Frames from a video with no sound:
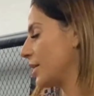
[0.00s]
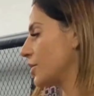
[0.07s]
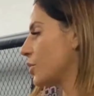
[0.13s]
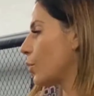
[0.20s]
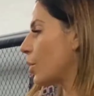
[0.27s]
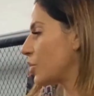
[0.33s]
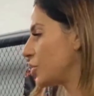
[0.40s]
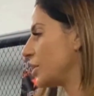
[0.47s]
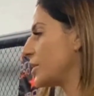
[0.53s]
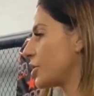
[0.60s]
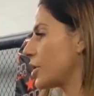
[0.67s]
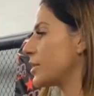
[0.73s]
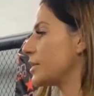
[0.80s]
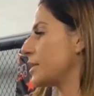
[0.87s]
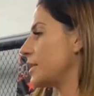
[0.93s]
So watching
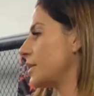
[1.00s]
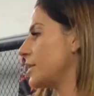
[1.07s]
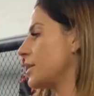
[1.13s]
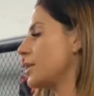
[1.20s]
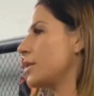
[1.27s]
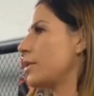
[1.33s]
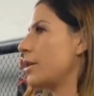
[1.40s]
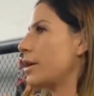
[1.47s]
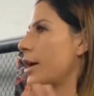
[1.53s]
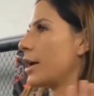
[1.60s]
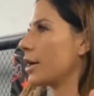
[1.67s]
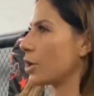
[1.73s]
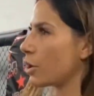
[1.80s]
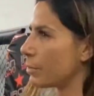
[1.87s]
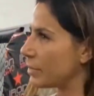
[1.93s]
Jelson uh,
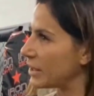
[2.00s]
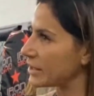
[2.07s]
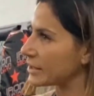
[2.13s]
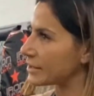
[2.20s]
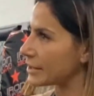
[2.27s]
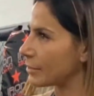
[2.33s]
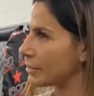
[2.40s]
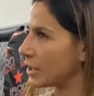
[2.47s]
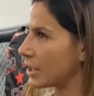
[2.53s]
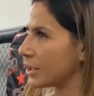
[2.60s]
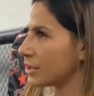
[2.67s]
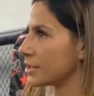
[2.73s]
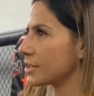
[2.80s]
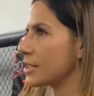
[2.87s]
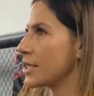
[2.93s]
compete at Sub
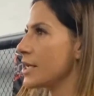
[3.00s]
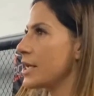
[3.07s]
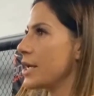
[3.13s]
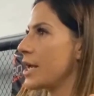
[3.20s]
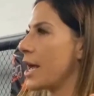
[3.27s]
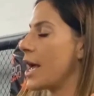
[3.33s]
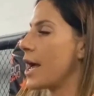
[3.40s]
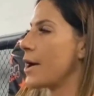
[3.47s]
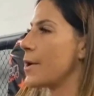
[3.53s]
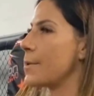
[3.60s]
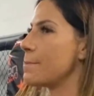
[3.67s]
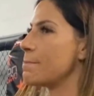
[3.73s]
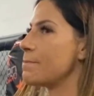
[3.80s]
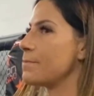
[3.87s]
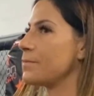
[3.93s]
Kings,
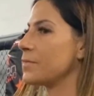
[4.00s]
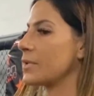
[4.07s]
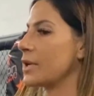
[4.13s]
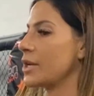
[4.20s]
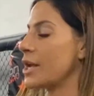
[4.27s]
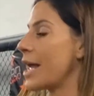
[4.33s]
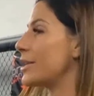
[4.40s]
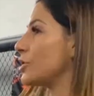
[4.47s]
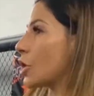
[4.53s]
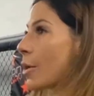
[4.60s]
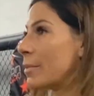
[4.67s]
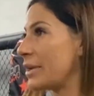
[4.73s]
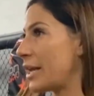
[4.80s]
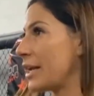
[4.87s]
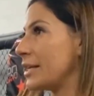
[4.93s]
um, and
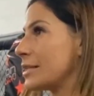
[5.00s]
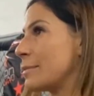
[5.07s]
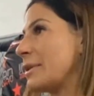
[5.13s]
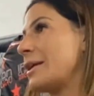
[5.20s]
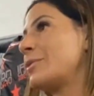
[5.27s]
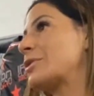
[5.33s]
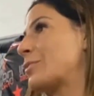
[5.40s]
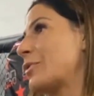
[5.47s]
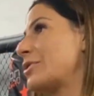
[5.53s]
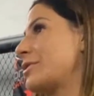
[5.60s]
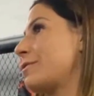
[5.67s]
dominate, but he was supposed mm.